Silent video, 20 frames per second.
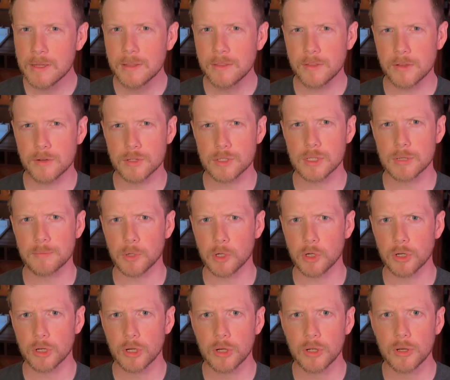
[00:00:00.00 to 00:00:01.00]
There's some
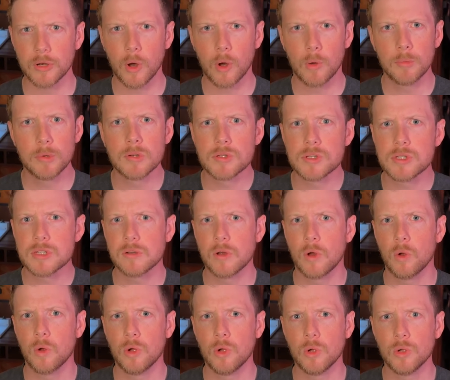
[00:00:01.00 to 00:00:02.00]
good, almost
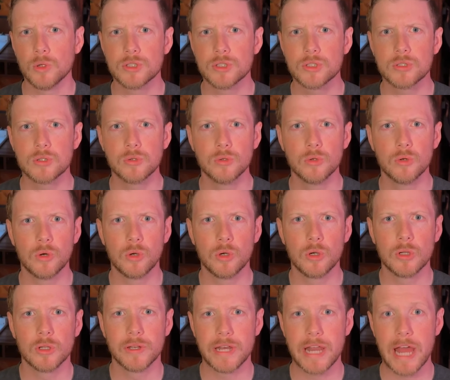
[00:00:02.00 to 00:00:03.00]
old
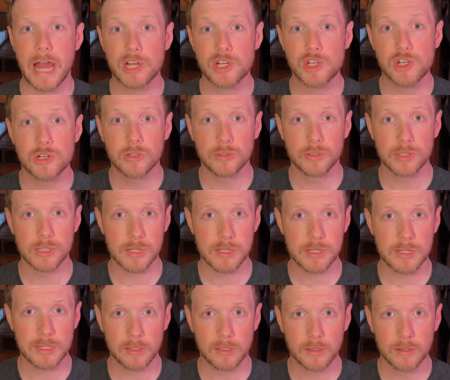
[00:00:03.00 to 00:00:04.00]
school national
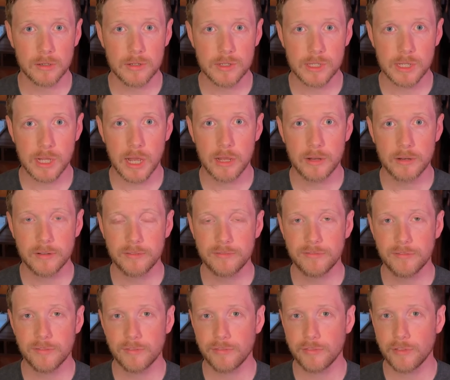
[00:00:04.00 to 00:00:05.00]
distillers kind
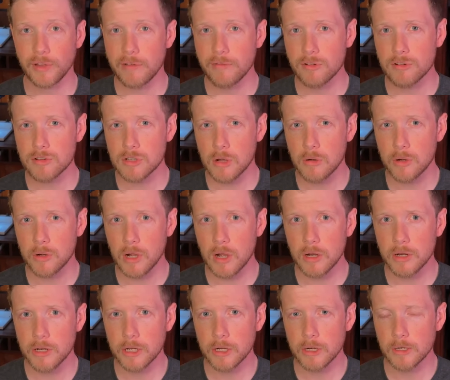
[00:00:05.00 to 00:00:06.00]
of flavors going
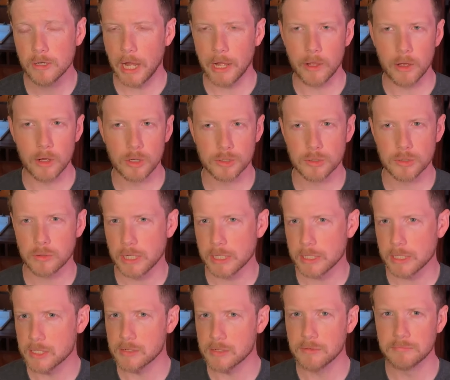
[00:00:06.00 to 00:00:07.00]
on here. I also get
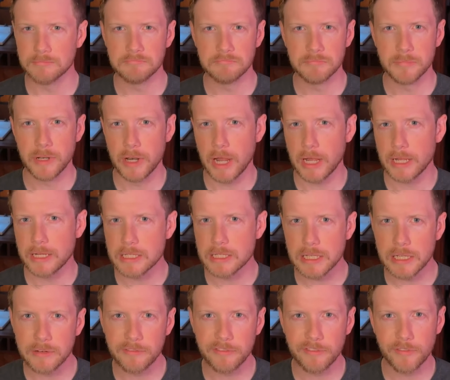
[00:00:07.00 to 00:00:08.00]
some
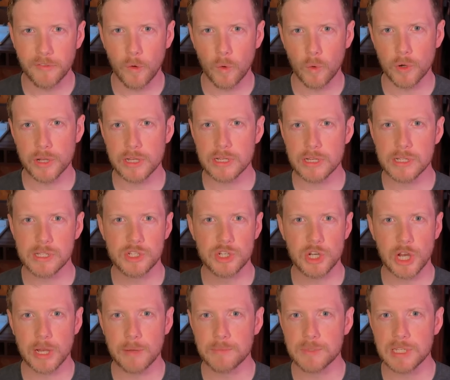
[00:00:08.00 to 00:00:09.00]
1940s
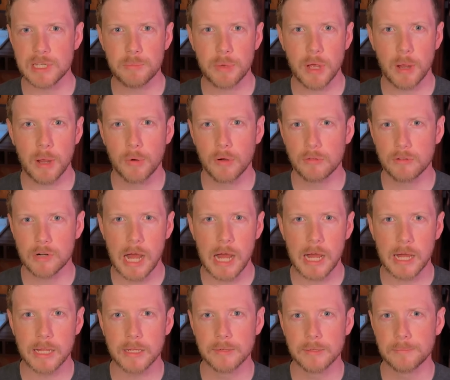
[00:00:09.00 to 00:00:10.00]
James E. Pepper
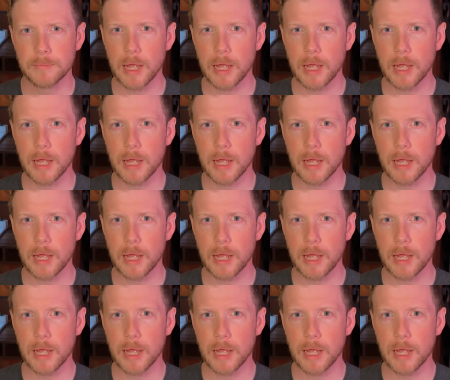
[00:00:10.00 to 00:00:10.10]
rye.